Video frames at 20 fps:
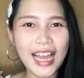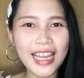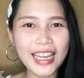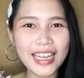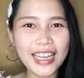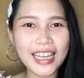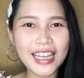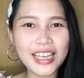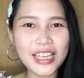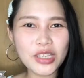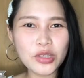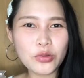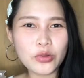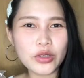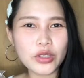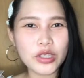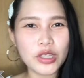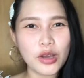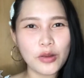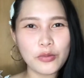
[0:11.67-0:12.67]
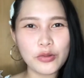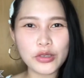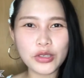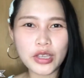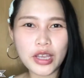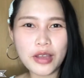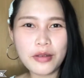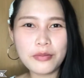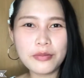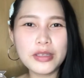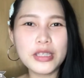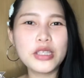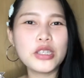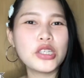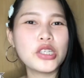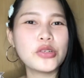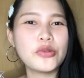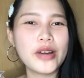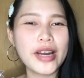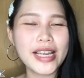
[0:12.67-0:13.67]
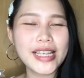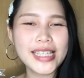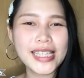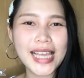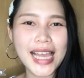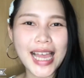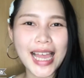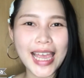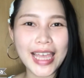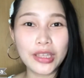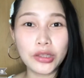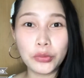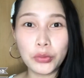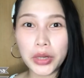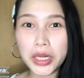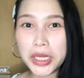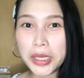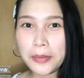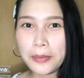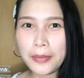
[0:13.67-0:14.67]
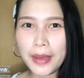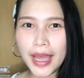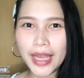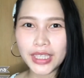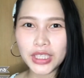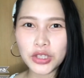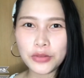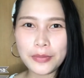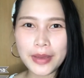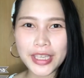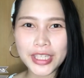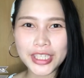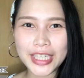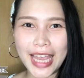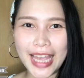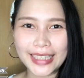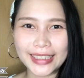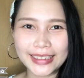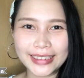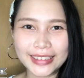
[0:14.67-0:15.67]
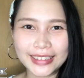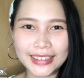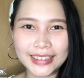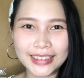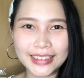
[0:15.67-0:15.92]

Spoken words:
guys, what's up, this is Raisa and welcome back to my channel.